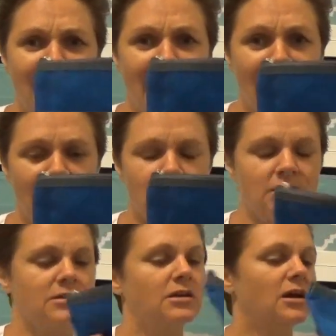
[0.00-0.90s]
yeah.
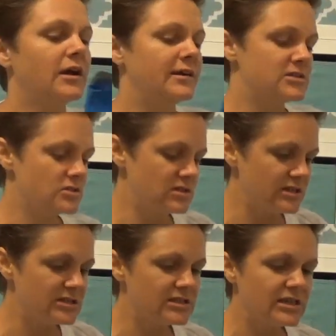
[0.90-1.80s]
All right, so
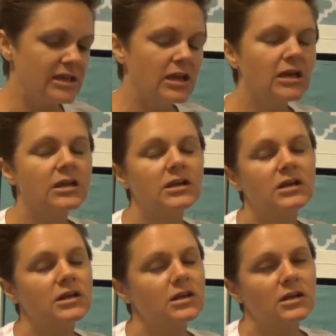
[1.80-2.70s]
seriously,
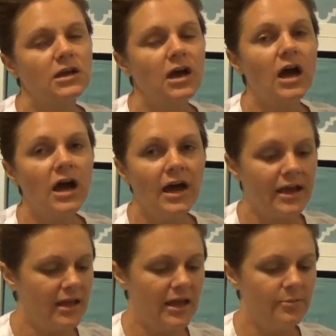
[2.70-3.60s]

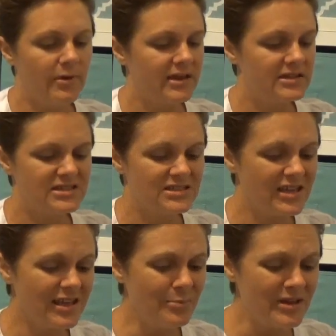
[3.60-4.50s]
I hate buying these things. They
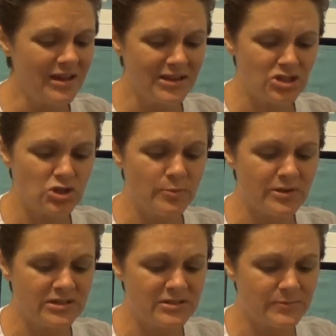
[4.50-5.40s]
can be like super
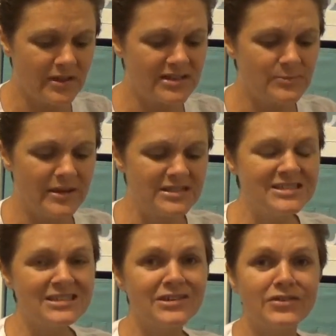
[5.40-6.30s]

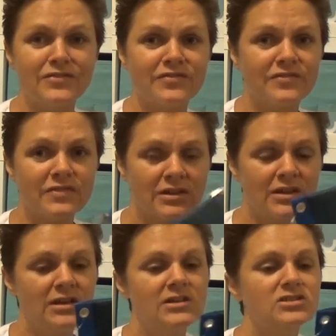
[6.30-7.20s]
expensive.
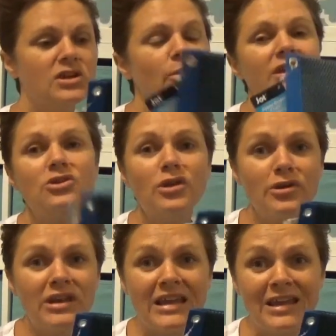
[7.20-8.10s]
So, and you know
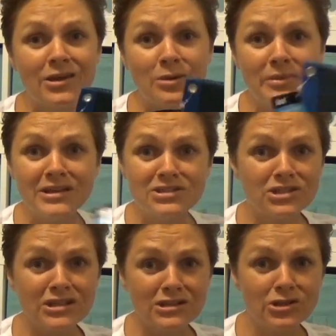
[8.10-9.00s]
you need them because they're
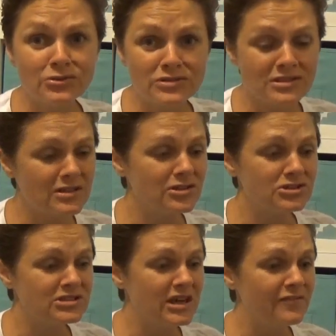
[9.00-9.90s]
going to lose their
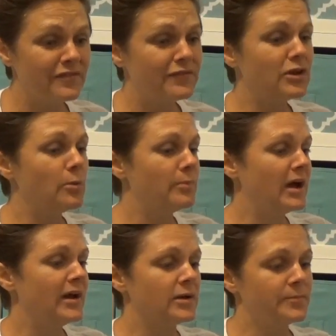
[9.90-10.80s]
stuff if you don't
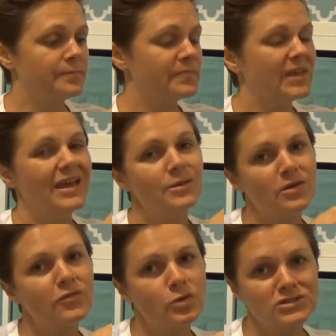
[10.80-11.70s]
buy them. And
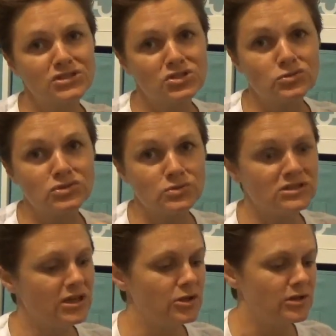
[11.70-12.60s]
of course the schools will
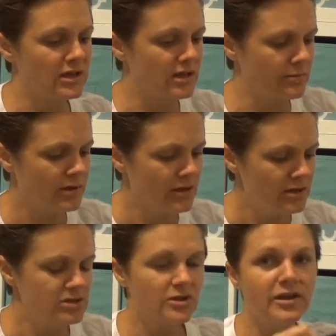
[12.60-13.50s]
tell you to get them.
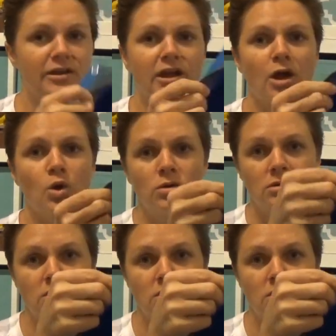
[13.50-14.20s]
So here you go.